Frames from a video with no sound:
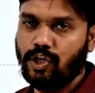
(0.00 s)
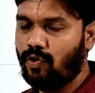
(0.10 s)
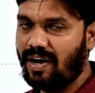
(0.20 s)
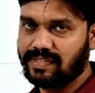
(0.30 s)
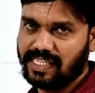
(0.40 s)
you
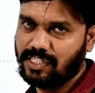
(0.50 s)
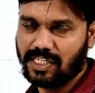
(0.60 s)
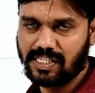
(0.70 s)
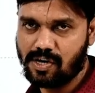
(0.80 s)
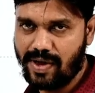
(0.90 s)
have seen
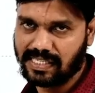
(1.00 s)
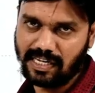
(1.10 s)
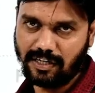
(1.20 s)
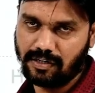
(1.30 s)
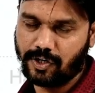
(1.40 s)
just now
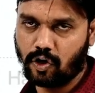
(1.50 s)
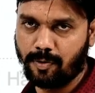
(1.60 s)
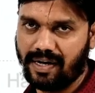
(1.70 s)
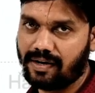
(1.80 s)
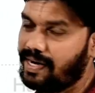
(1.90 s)
Excel
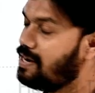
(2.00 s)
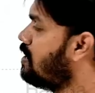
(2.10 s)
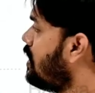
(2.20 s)
document, right?